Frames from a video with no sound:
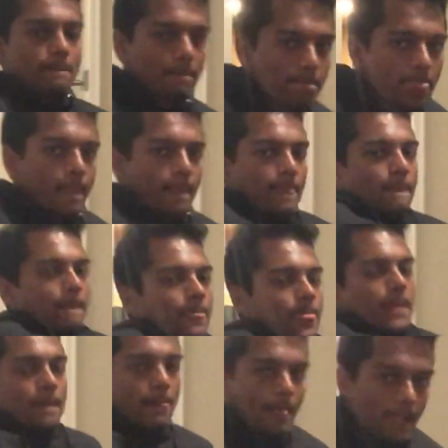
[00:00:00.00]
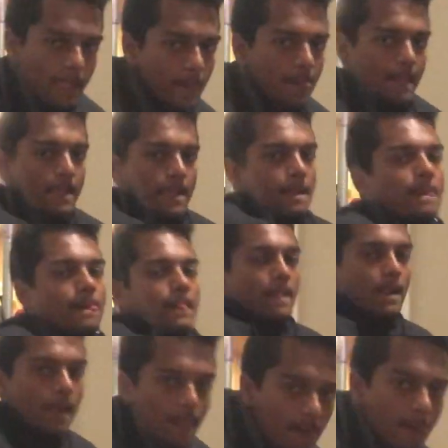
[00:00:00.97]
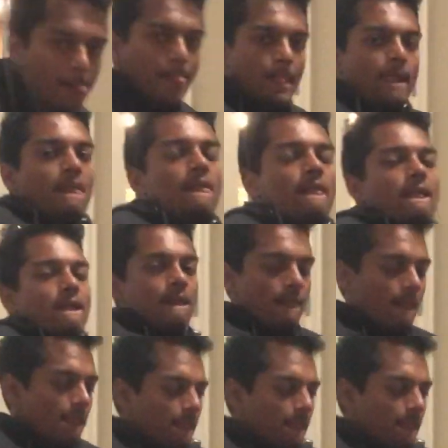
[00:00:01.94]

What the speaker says: So now I'm just going over my calves, kind